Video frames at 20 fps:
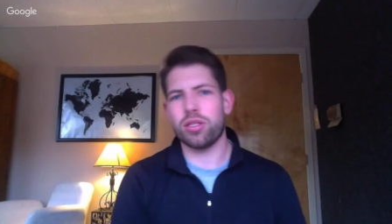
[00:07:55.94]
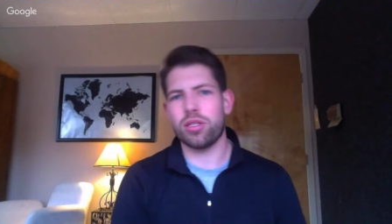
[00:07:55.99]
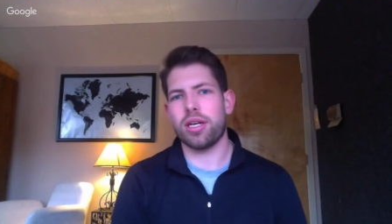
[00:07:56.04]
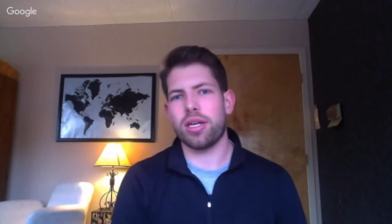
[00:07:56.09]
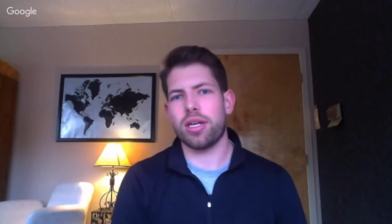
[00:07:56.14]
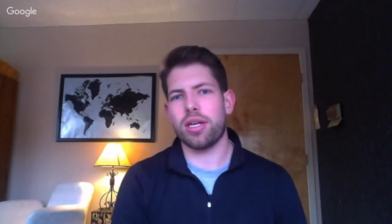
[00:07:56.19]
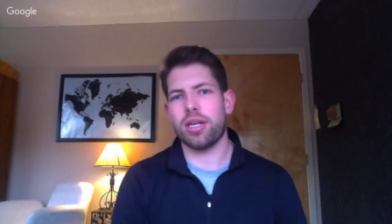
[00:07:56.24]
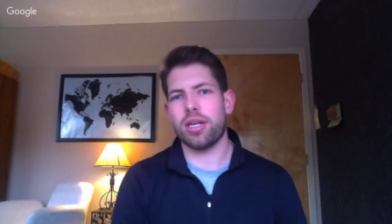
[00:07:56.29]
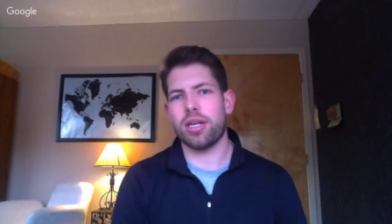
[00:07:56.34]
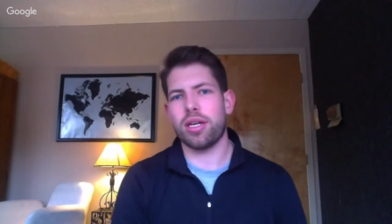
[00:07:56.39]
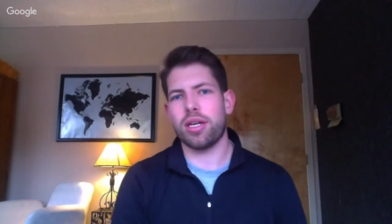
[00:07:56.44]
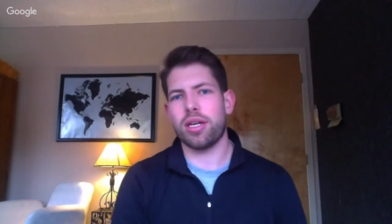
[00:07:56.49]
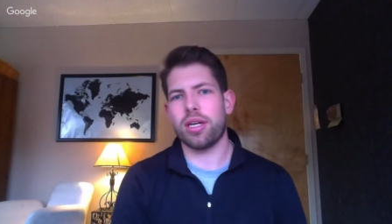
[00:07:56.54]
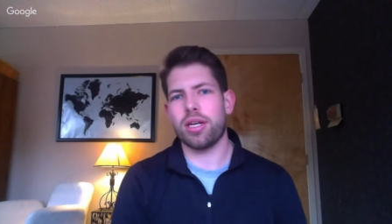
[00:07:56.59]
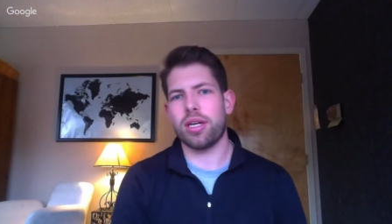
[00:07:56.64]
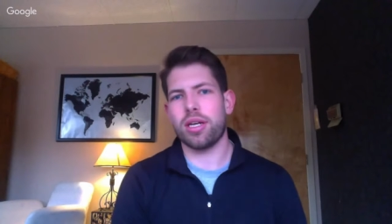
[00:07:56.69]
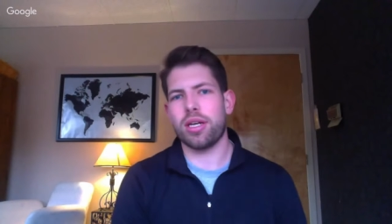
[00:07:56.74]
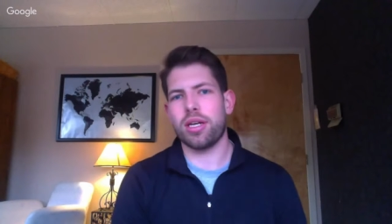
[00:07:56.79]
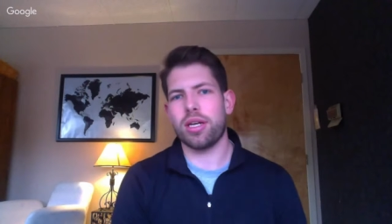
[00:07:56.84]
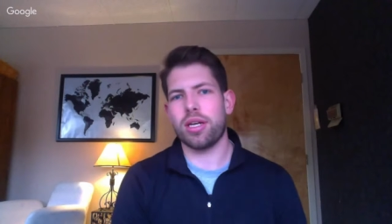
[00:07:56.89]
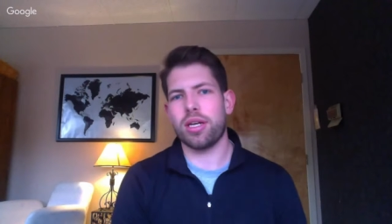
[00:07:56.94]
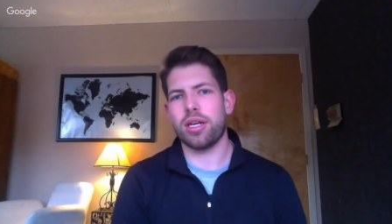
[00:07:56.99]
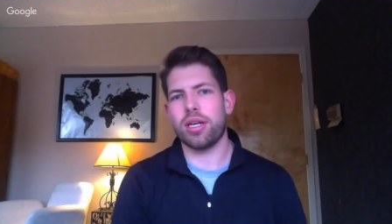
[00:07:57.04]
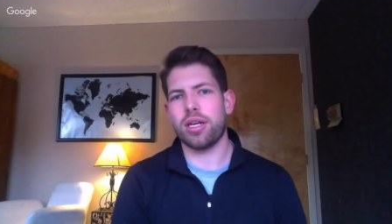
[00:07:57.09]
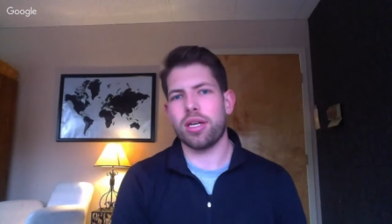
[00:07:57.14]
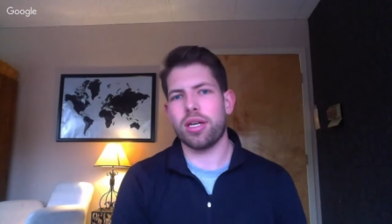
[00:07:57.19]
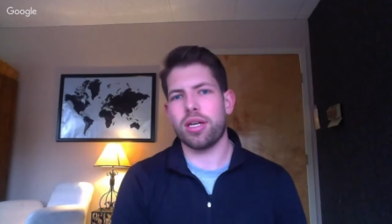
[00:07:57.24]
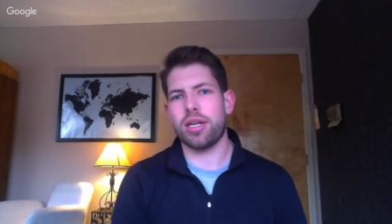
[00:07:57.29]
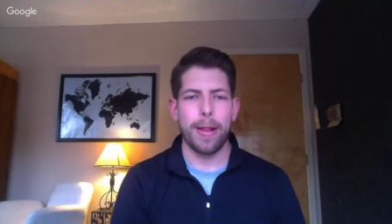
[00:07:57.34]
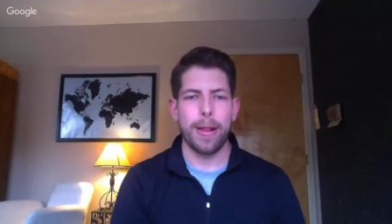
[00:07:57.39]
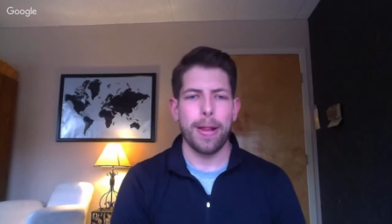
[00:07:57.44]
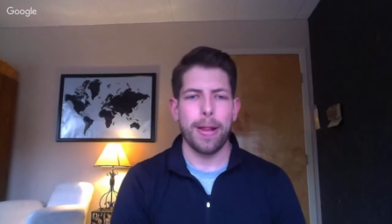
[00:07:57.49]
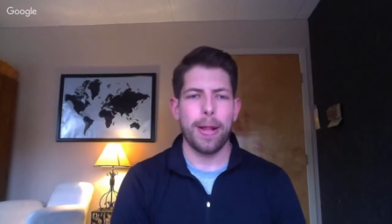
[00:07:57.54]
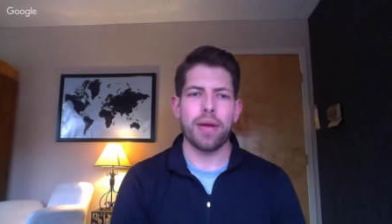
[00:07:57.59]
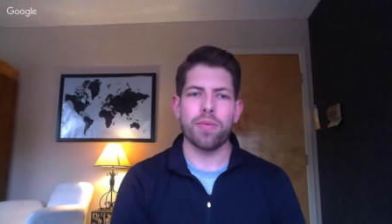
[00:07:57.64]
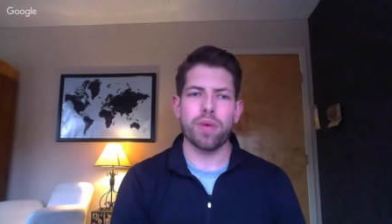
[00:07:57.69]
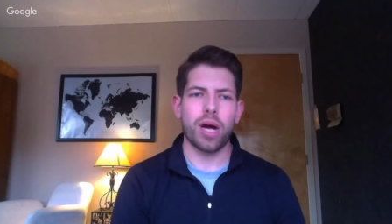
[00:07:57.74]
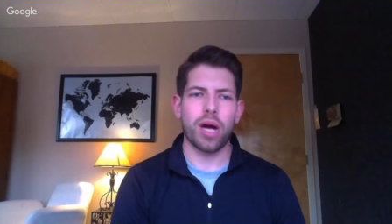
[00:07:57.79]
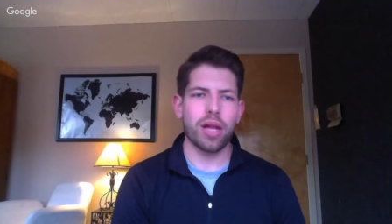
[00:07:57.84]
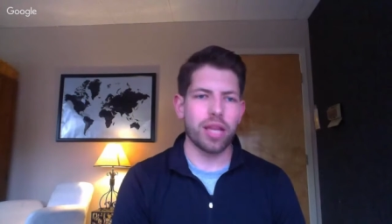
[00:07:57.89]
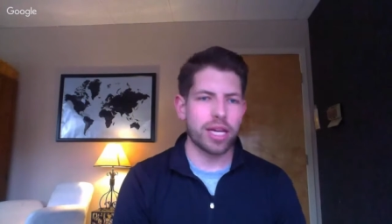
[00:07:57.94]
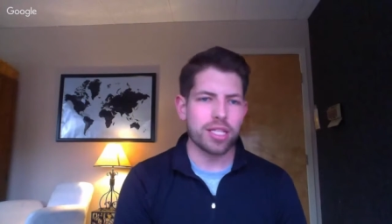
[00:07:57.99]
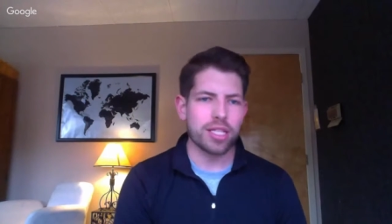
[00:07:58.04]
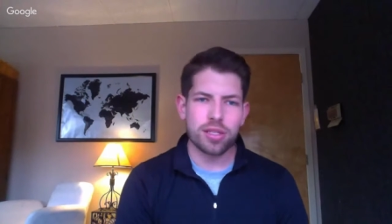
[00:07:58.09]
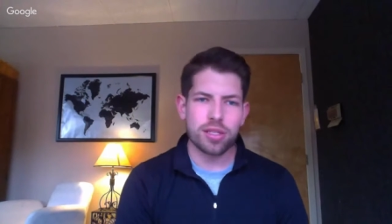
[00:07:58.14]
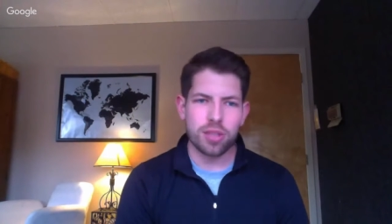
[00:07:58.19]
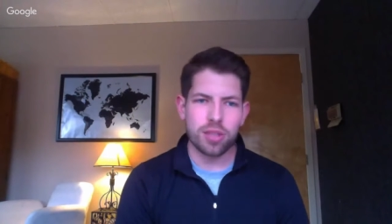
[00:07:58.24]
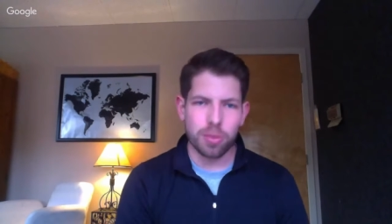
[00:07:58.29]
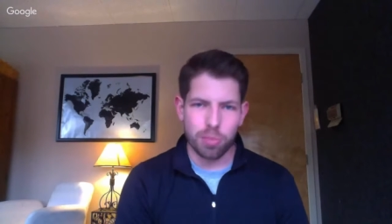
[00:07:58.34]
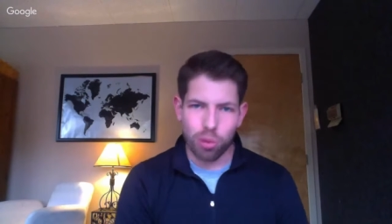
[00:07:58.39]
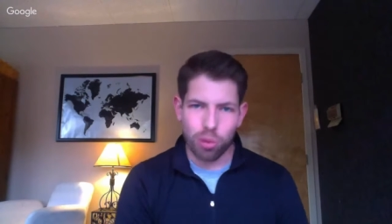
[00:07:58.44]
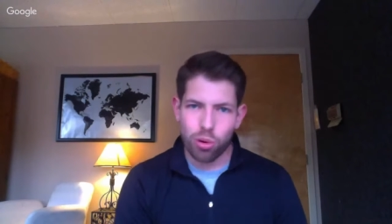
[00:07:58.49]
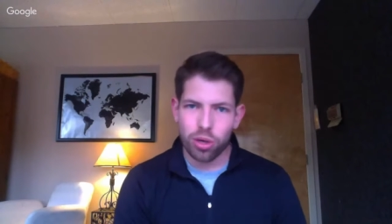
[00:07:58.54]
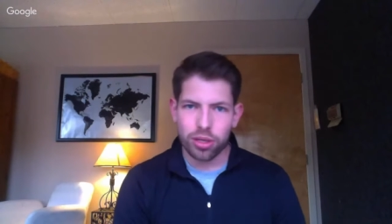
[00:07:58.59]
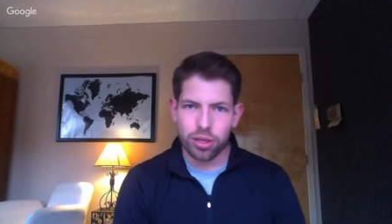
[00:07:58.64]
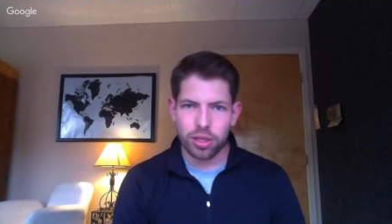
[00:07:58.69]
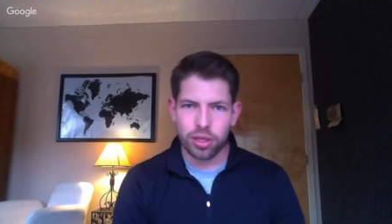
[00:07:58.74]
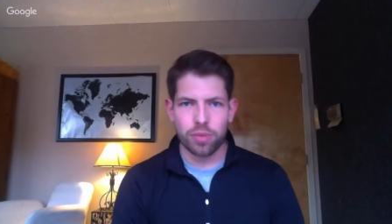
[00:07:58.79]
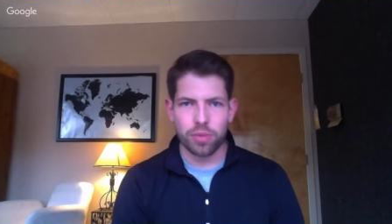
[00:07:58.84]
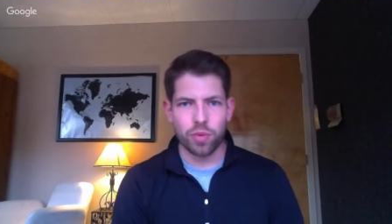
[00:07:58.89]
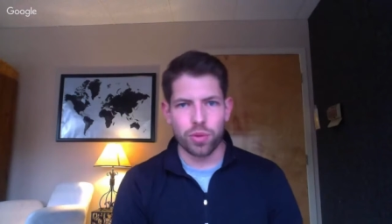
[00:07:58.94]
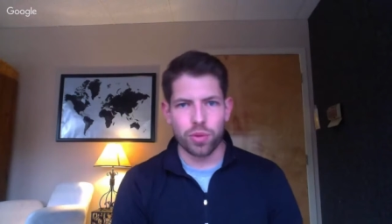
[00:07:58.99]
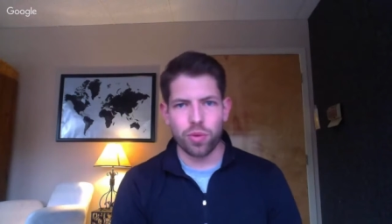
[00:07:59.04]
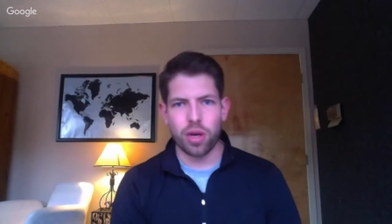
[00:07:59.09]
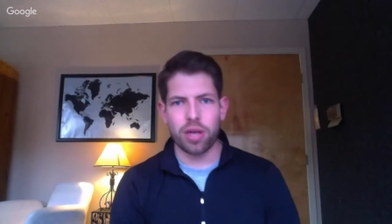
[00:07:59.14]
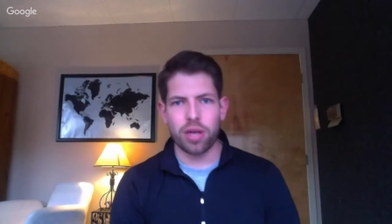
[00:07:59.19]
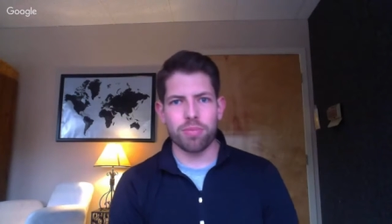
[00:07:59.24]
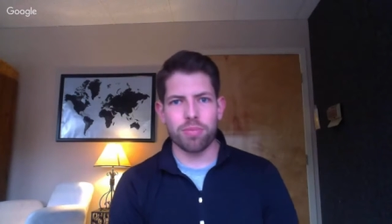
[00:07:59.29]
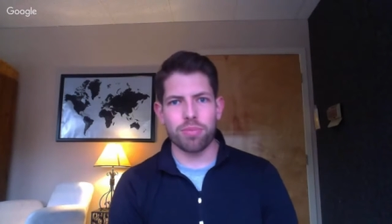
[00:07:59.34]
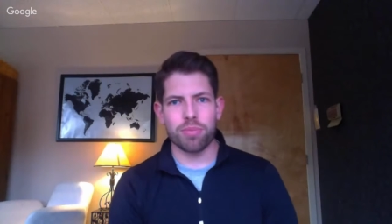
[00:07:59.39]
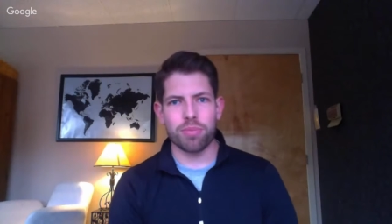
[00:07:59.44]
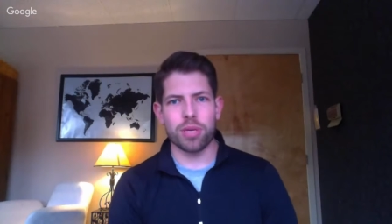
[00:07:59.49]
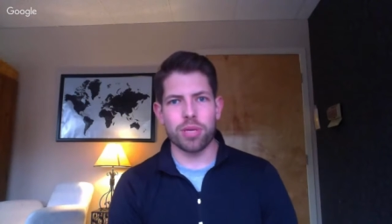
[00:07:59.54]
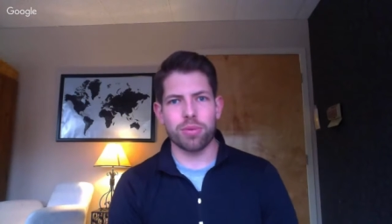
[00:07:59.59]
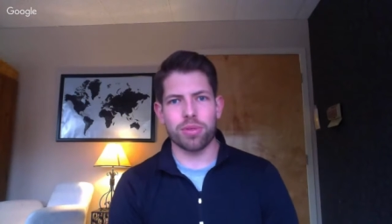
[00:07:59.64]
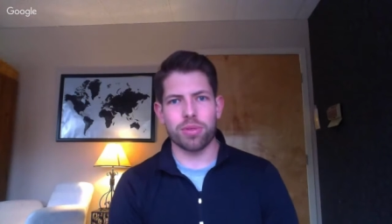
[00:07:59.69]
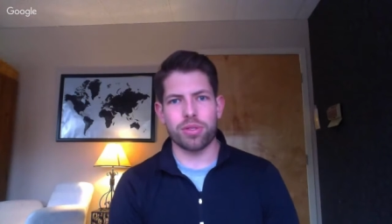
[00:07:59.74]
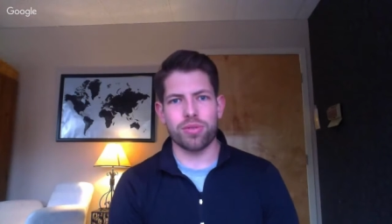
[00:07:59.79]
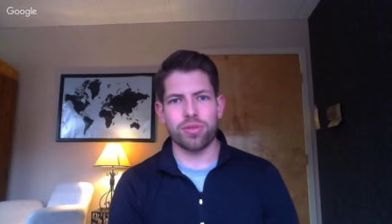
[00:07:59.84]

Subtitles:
new songs to the group. And while that's important, and we want to be able to